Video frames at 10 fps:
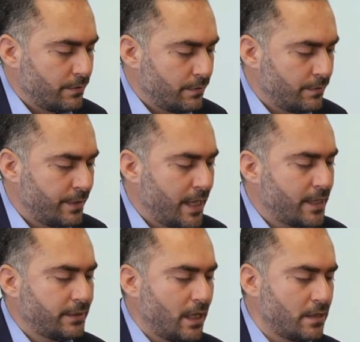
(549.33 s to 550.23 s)

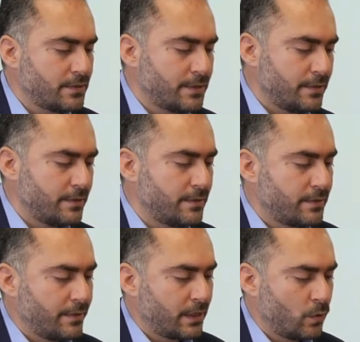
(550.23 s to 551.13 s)
That
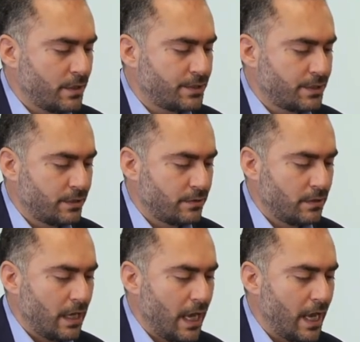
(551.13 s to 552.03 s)
answers the question,
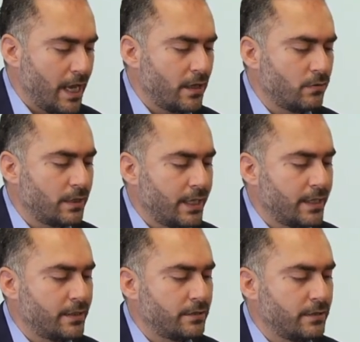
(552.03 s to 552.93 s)
how
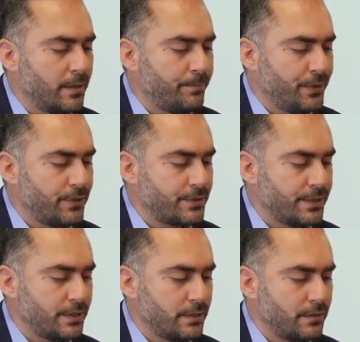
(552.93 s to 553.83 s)
can a
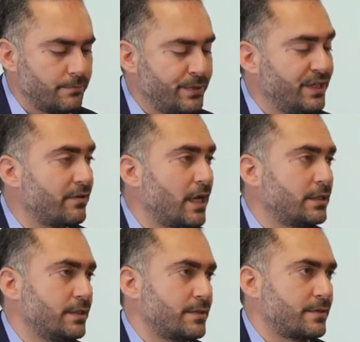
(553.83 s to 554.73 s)
person be
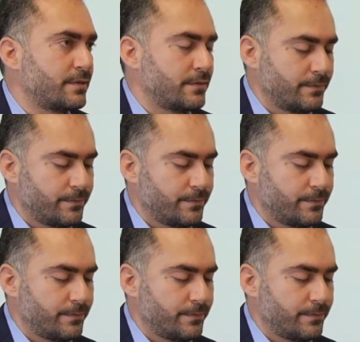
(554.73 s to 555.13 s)
righteous?